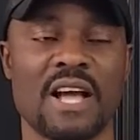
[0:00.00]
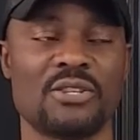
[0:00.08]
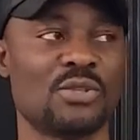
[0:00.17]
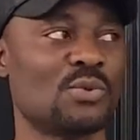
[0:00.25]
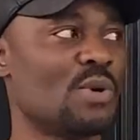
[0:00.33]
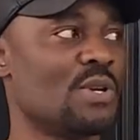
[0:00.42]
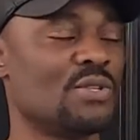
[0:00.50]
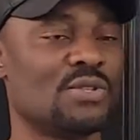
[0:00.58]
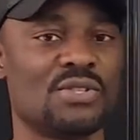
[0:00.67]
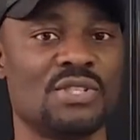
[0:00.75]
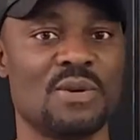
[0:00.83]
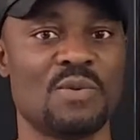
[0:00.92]
I just want you
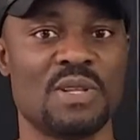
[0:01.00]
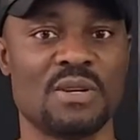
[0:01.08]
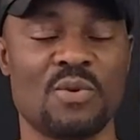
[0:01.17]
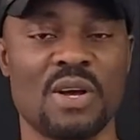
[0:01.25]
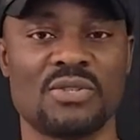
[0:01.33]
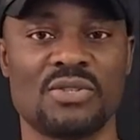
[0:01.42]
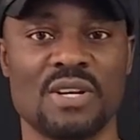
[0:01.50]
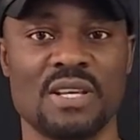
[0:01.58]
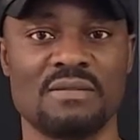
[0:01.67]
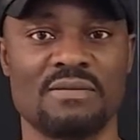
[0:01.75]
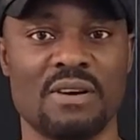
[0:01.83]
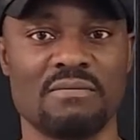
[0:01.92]
to see where the question
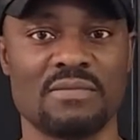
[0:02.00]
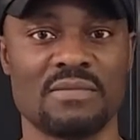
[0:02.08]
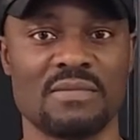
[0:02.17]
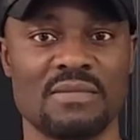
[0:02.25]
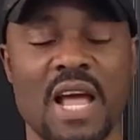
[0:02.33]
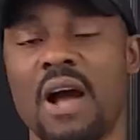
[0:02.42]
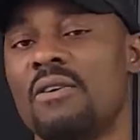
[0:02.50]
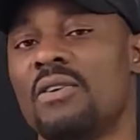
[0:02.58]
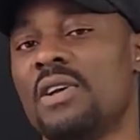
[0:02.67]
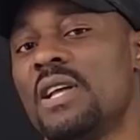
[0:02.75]
is from. Now,